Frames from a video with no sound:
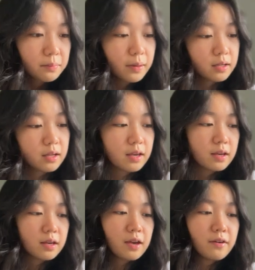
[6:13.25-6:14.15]
but
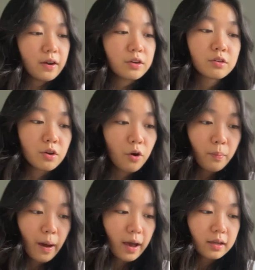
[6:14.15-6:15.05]
if I could go
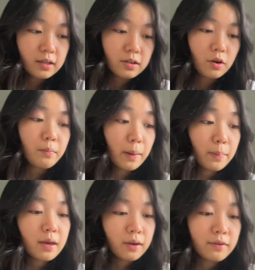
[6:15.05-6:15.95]
back, or
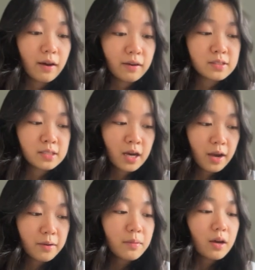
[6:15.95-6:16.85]
maybe if I have the
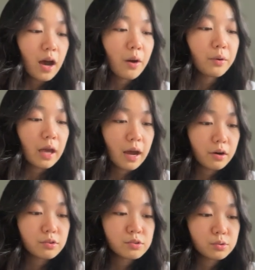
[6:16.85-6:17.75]
time, I would add
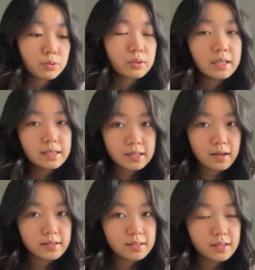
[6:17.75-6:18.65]
on to
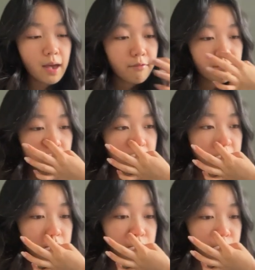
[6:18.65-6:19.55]
Lisa's MV
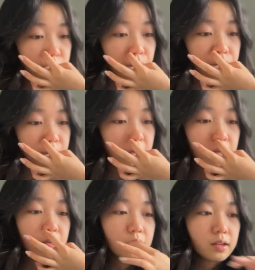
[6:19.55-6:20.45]
into
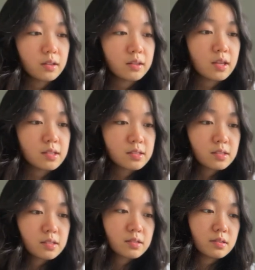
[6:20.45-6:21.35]

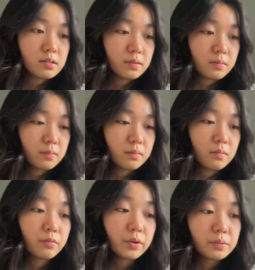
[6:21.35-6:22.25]
this
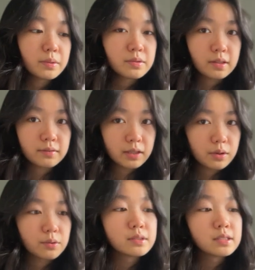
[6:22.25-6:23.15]
real music
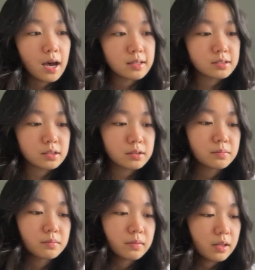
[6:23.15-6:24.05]
video task.
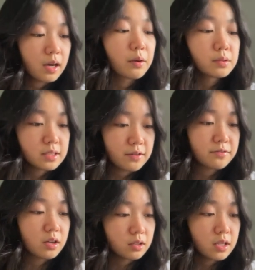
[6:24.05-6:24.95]
Yeah, I will
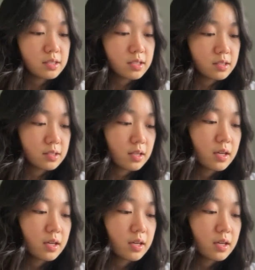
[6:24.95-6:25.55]
definitely, since